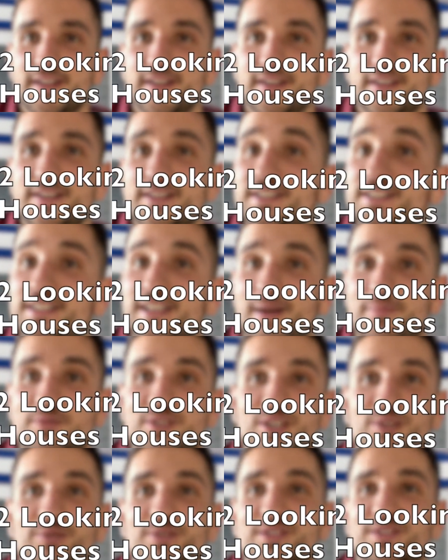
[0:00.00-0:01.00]
Step
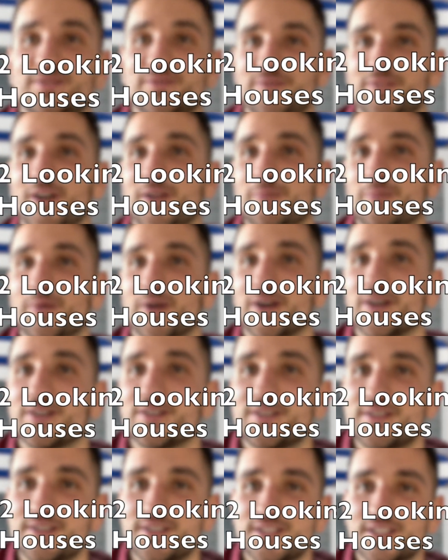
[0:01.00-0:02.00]
2 is the fun part.
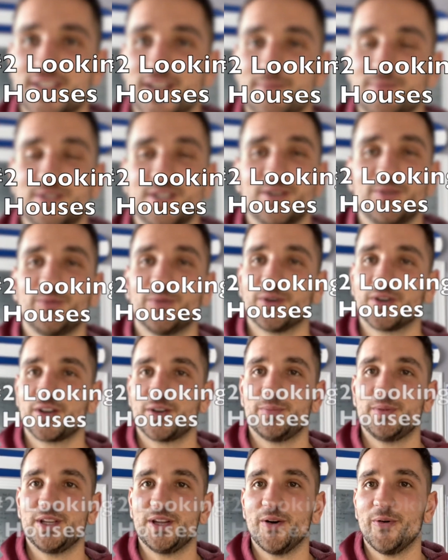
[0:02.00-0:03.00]
Step 2, we're going
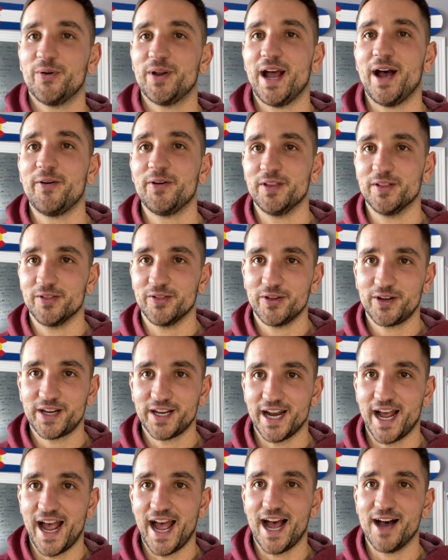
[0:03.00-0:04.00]
to be going out and
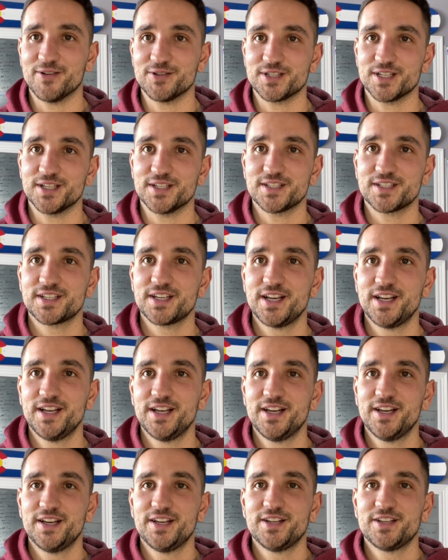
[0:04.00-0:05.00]
looking at houses.
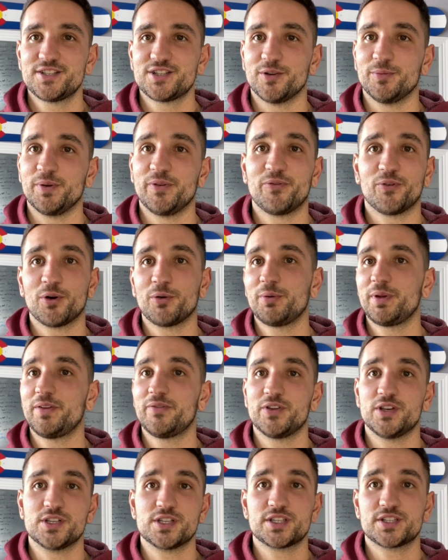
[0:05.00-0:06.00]
So before we
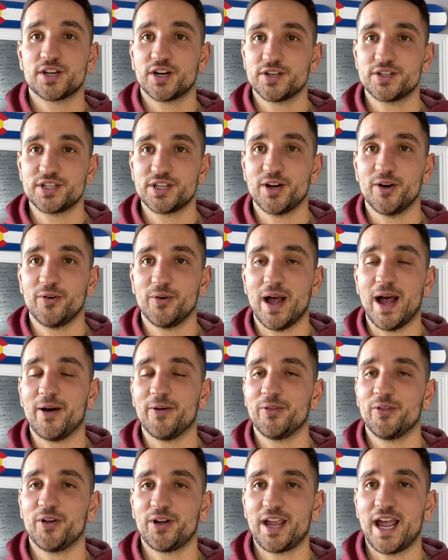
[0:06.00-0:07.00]
even start to go
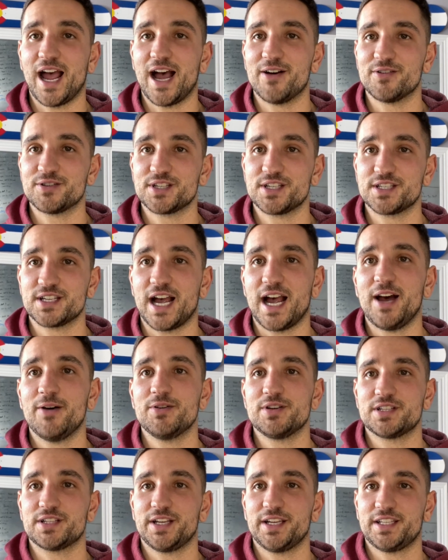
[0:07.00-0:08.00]
out and look at houses, I
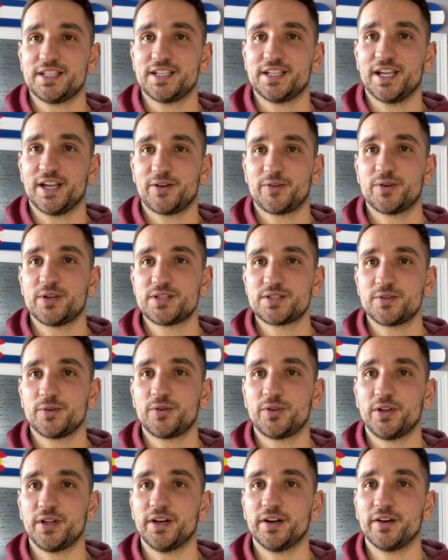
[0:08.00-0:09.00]
always like to get crystal
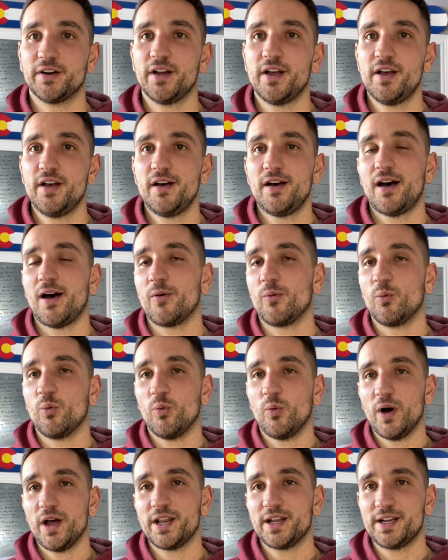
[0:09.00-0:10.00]
clear on
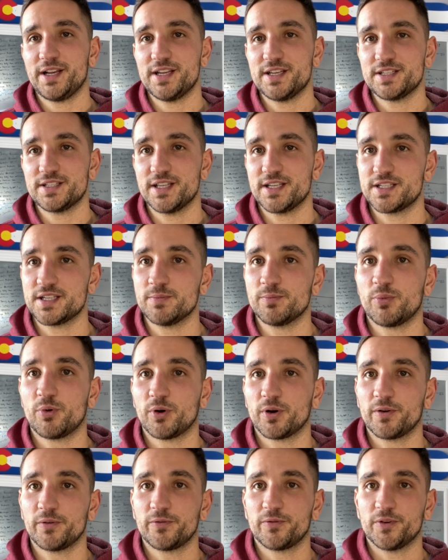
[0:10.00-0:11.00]
what it is that's
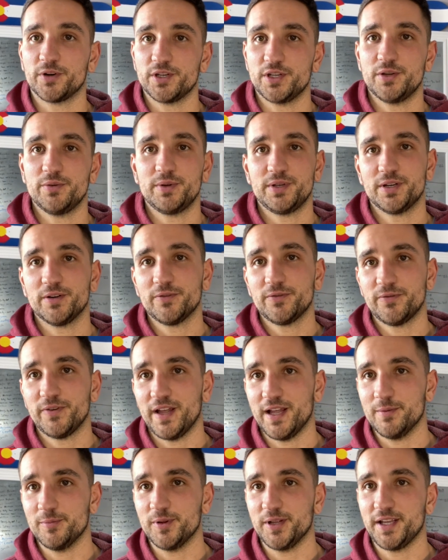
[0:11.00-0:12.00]
important for you and your
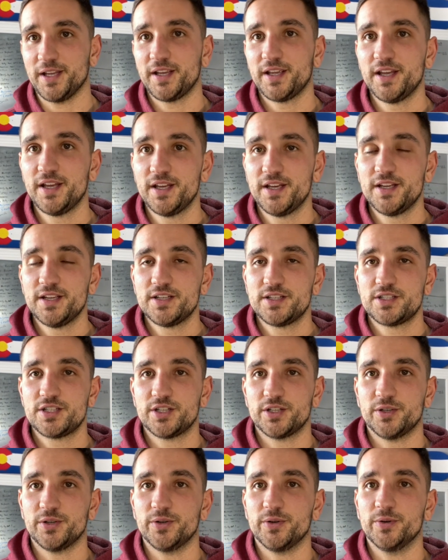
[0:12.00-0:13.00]
family
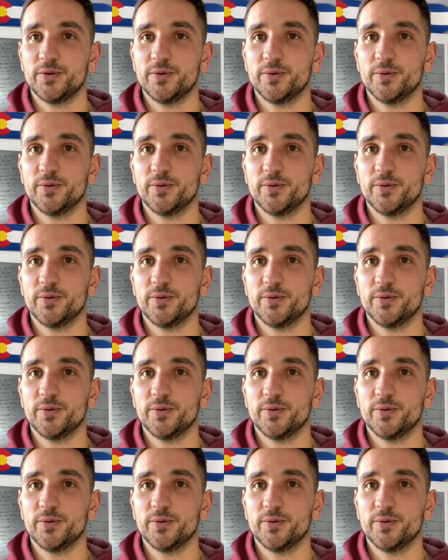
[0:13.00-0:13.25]
to